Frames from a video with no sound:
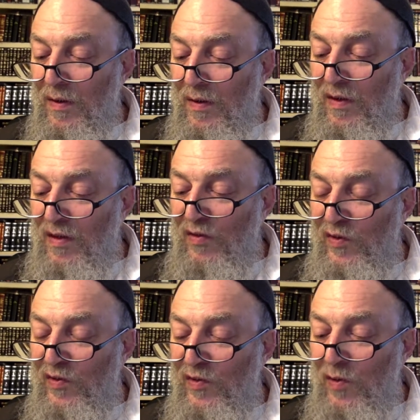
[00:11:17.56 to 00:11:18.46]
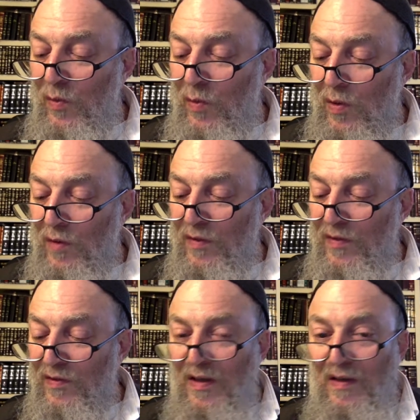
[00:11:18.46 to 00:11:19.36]
this physical world
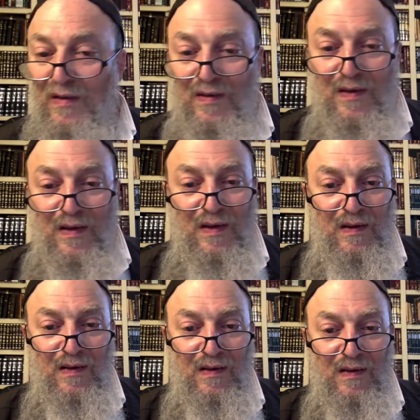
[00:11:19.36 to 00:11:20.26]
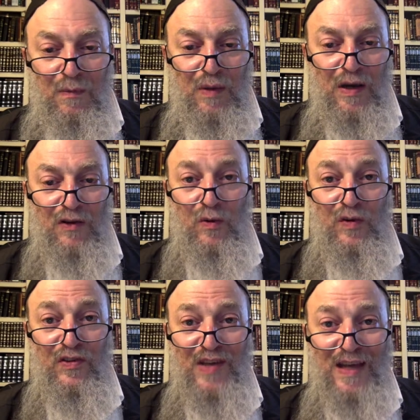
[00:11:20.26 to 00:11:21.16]
is compared to a
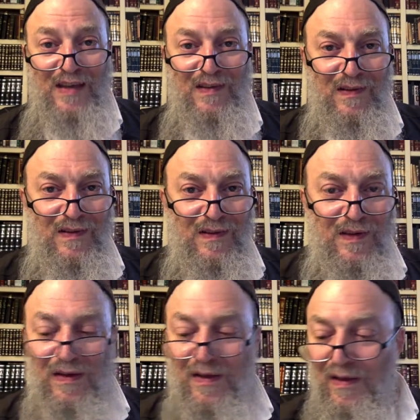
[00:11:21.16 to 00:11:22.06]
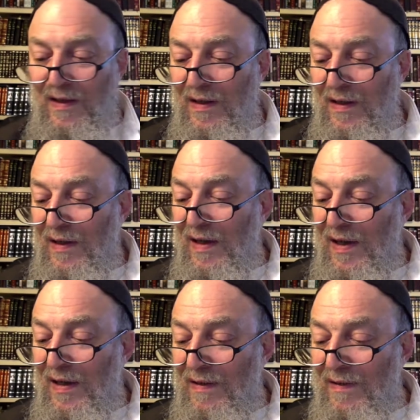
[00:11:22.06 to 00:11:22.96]
snake's skin,
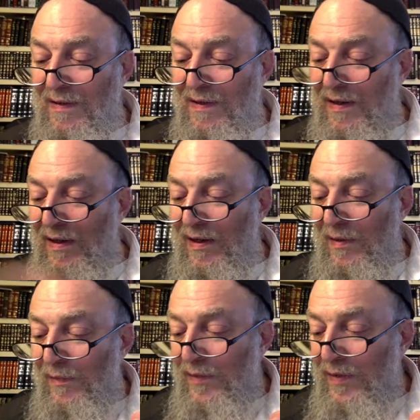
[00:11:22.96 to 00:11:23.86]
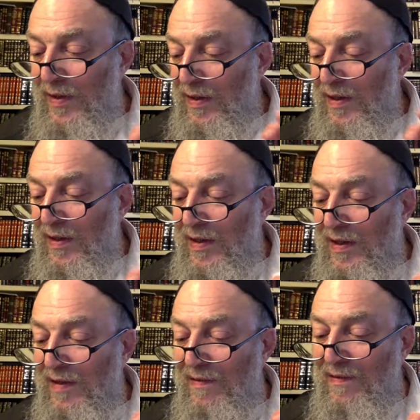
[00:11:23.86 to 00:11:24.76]
and
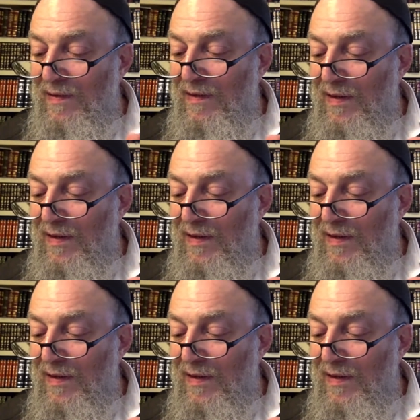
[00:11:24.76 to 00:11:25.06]
these